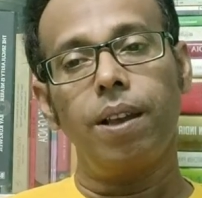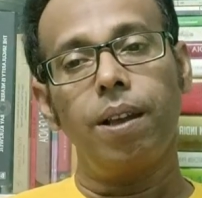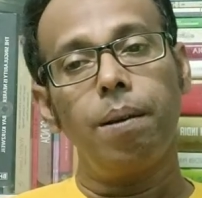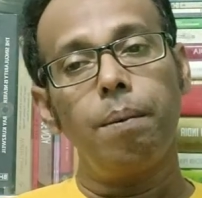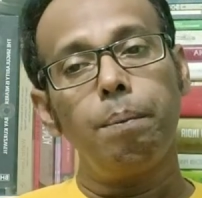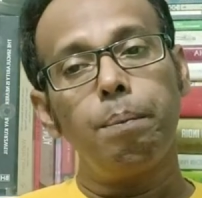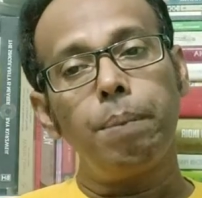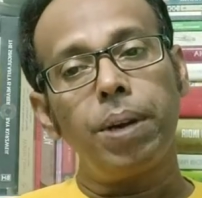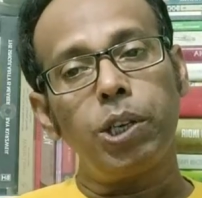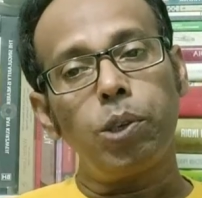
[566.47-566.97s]

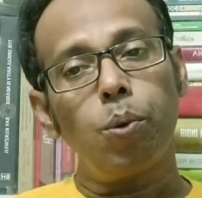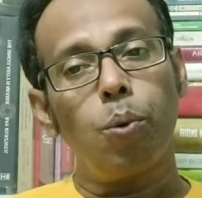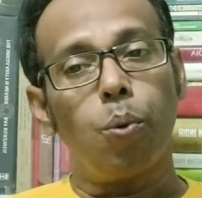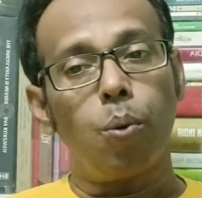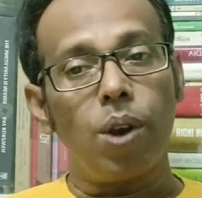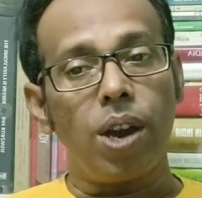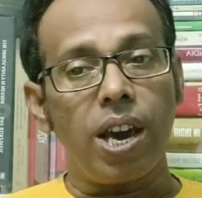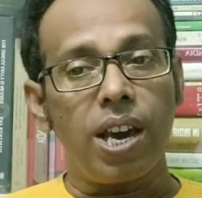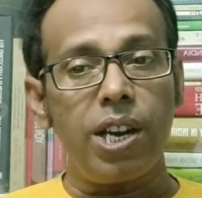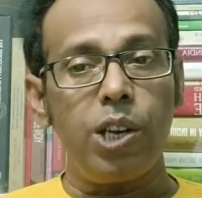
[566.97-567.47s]
But
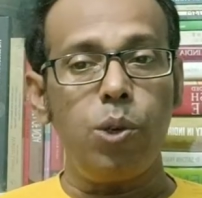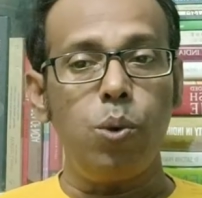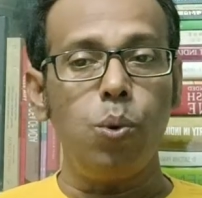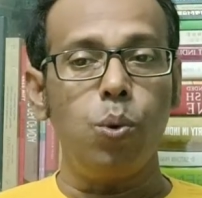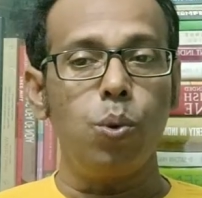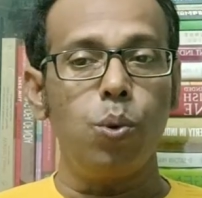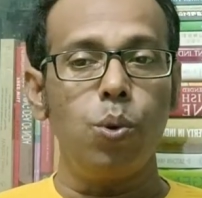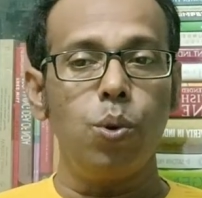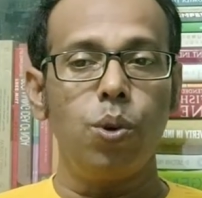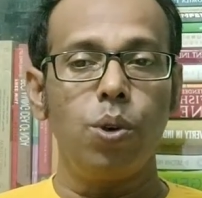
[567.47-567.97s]
where
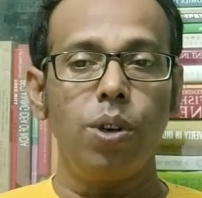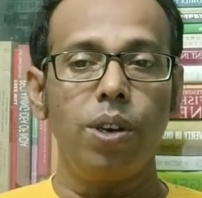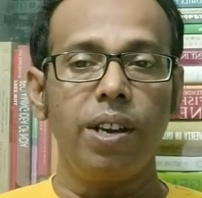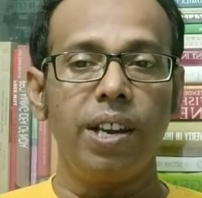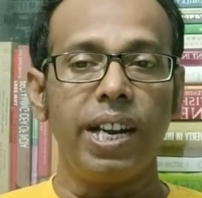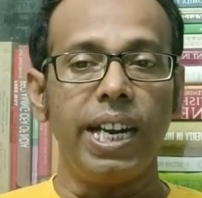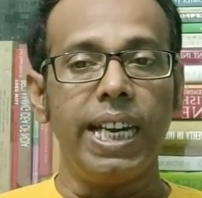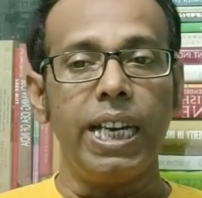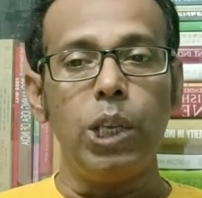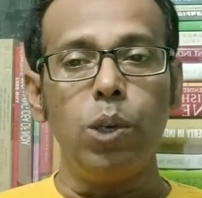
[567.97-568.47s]
do
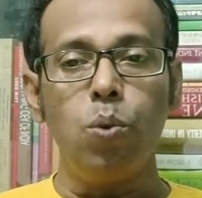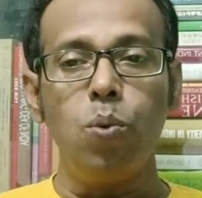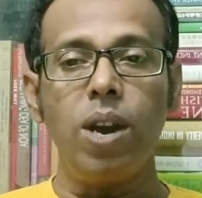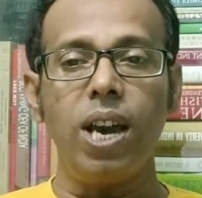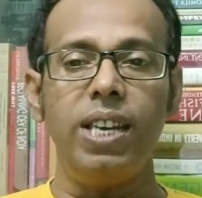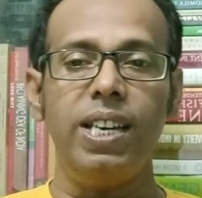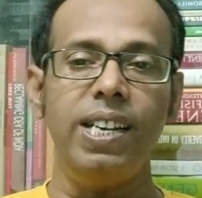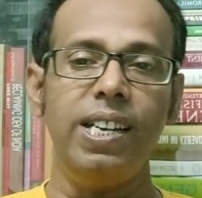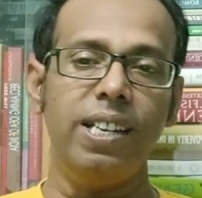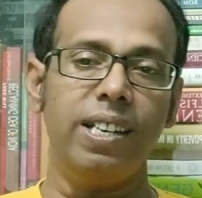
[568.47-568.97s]
new
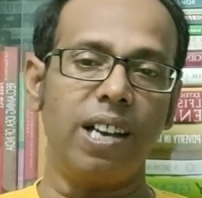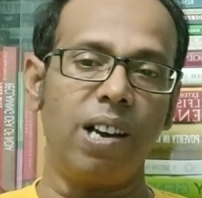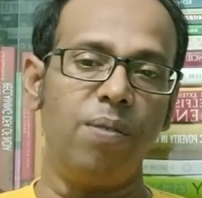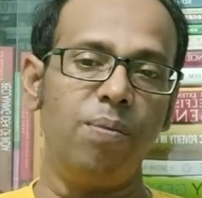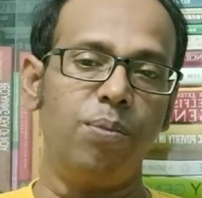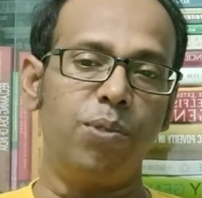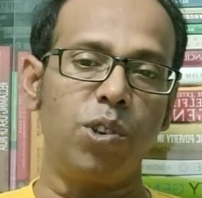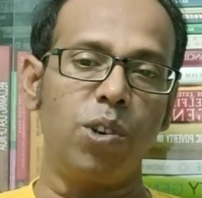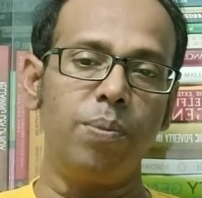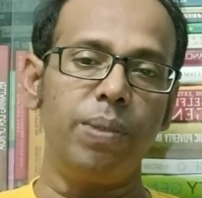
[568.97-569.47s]
allele come
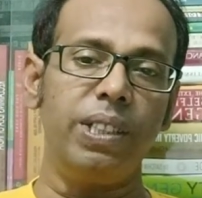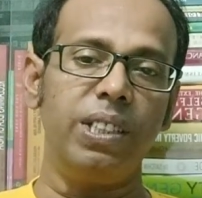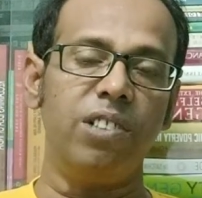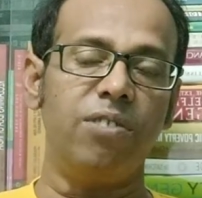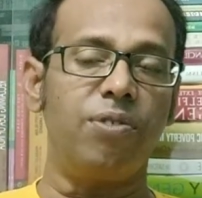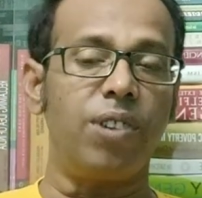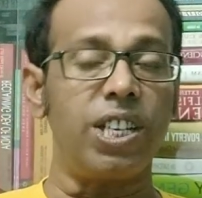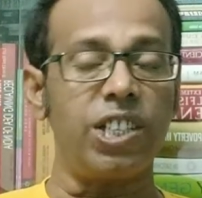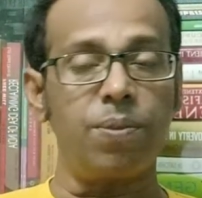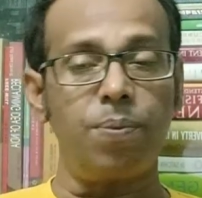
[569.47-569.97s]
from in the
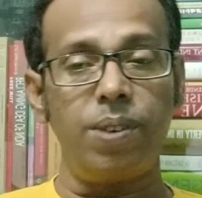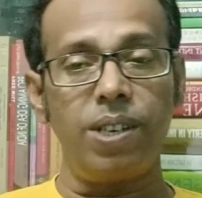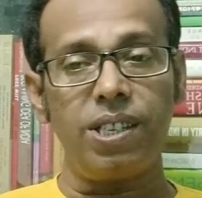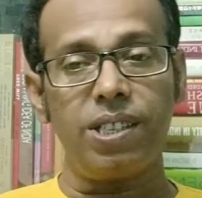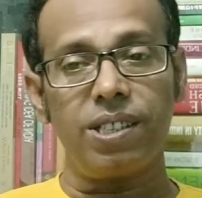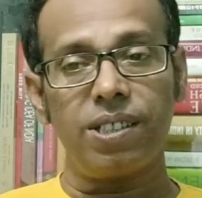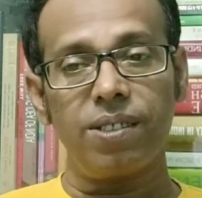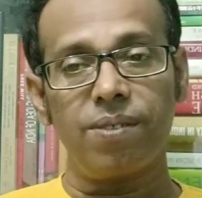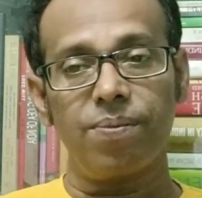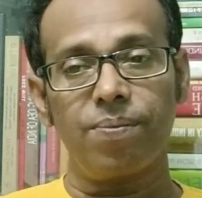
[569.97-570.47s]
first
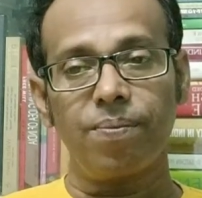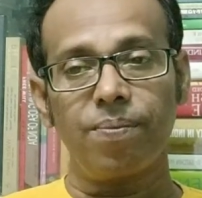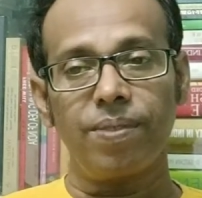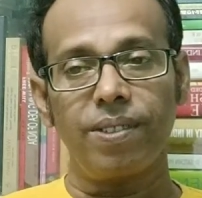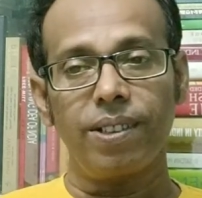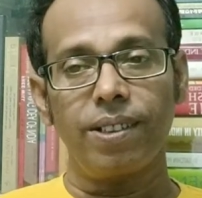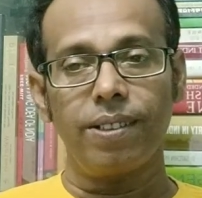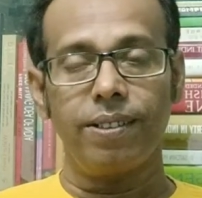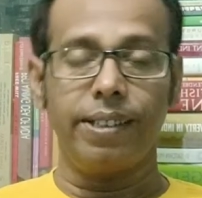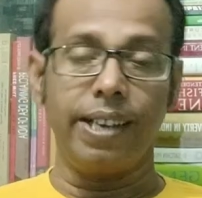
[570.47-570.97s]
place?
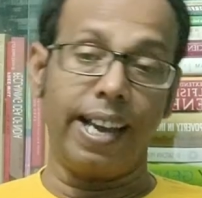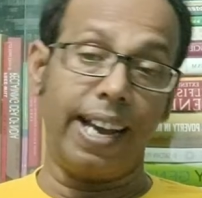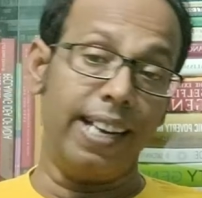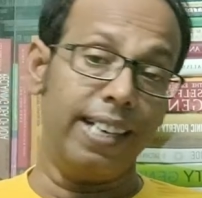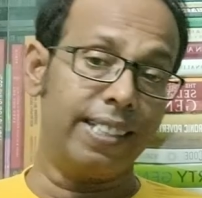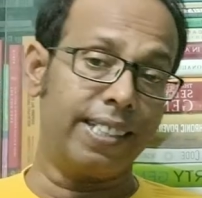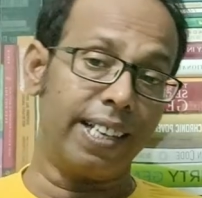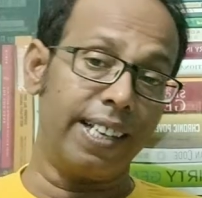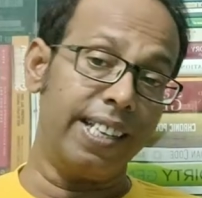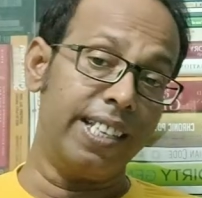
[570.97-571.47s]
The
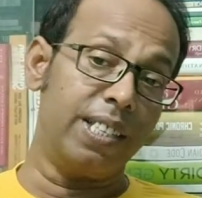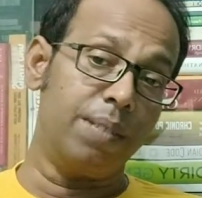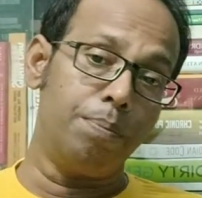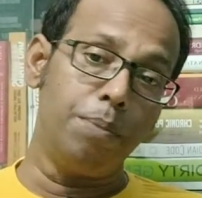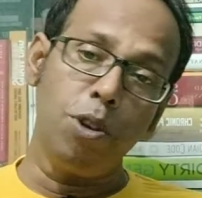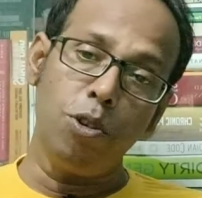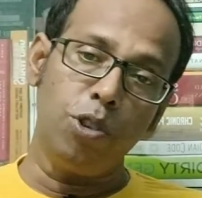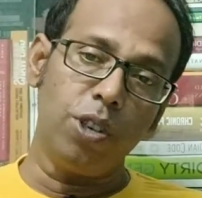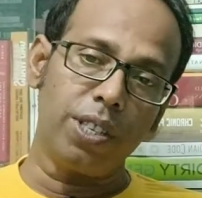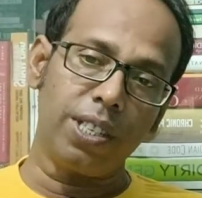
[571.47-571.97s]
answer is
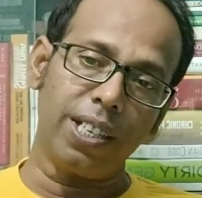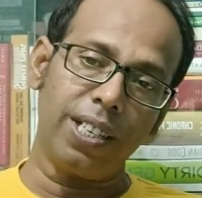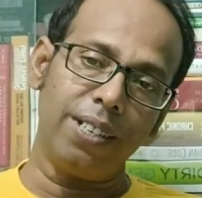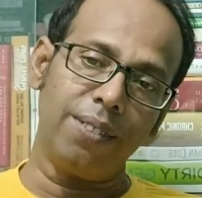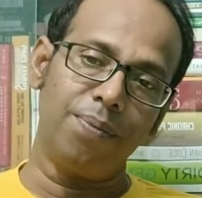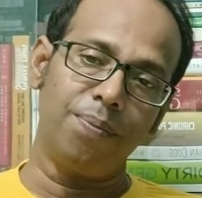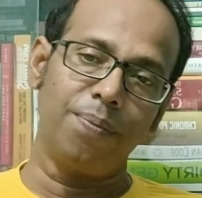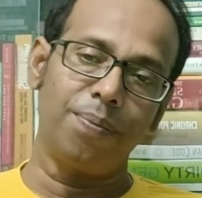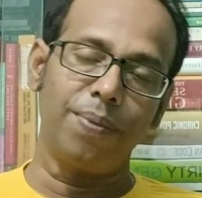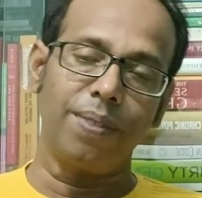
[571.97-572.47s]
mutation,
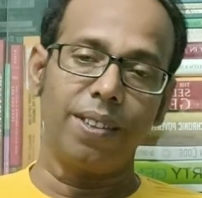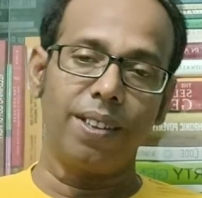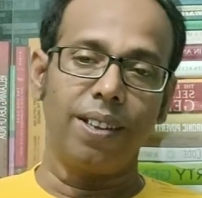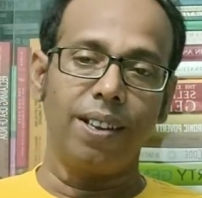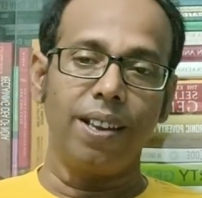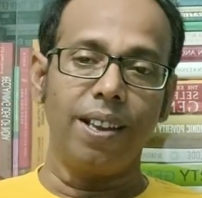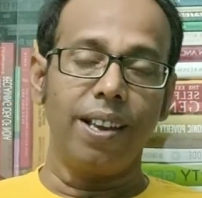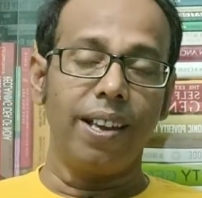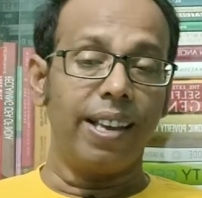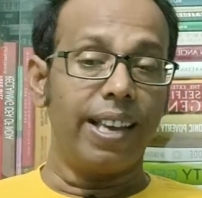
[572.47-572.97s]

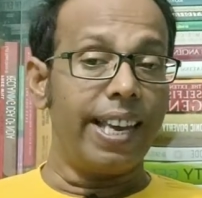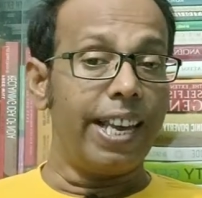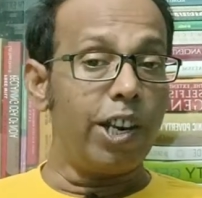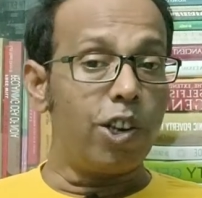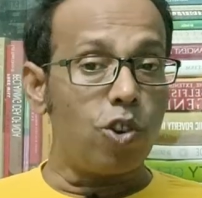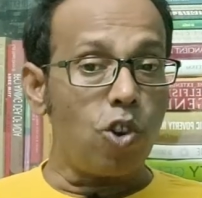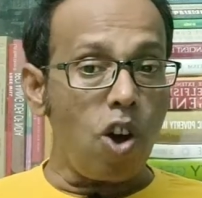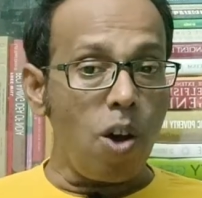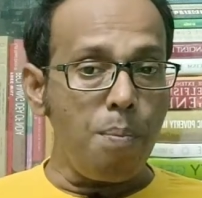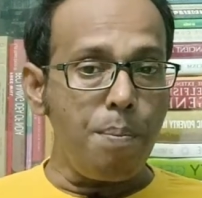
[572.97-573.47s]
a
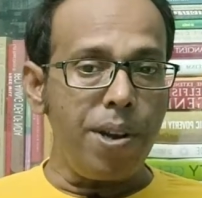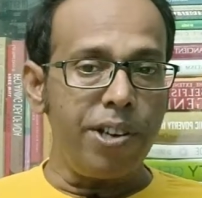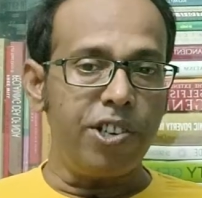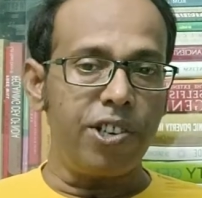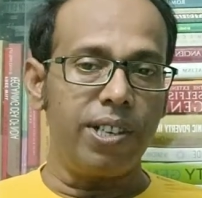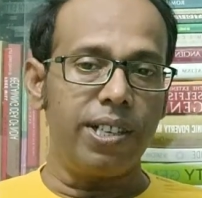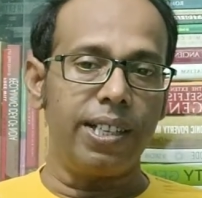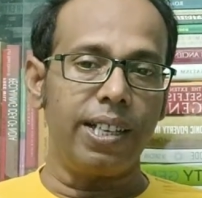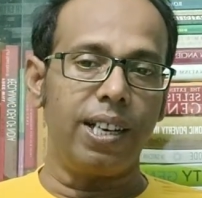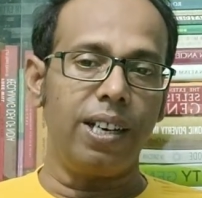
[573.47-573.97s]
raw
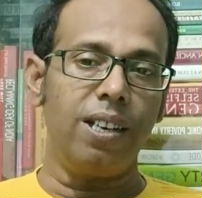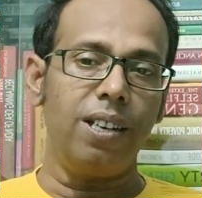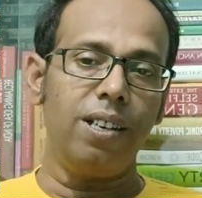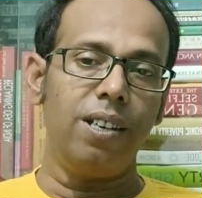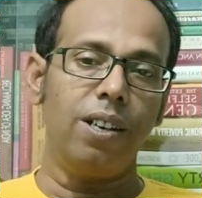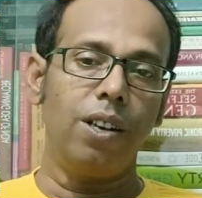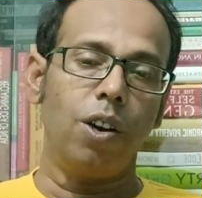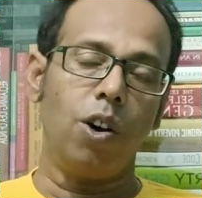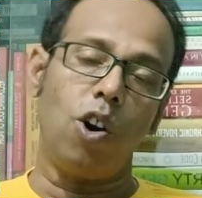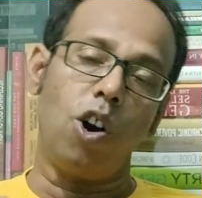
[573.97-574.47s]
material
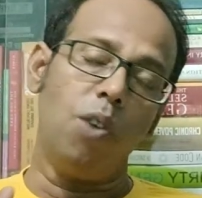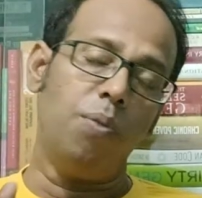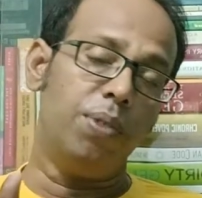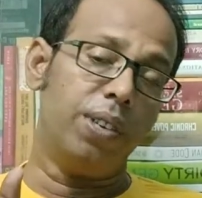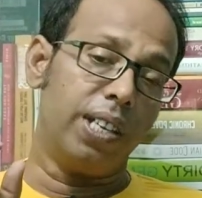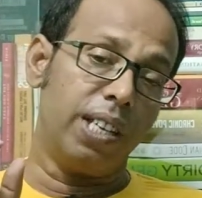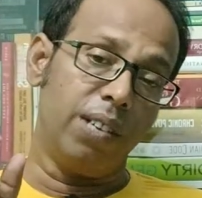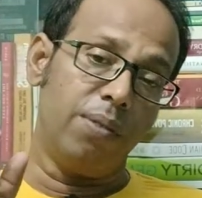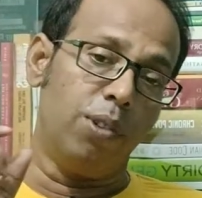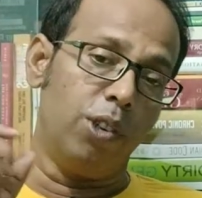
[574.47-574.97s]
of
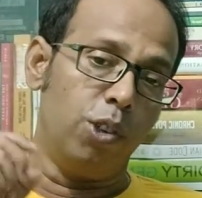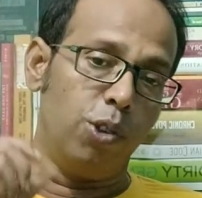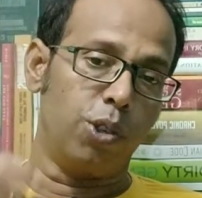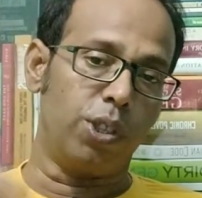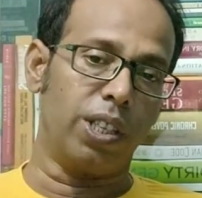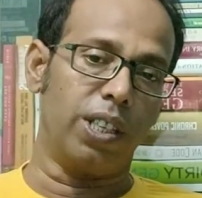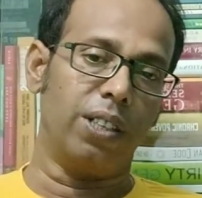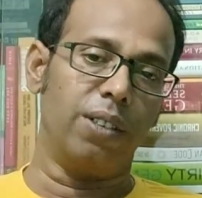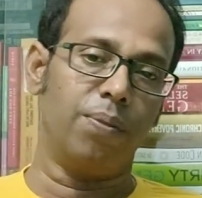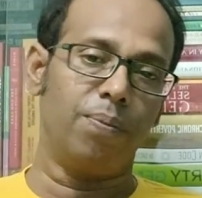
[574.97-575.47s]
evolution.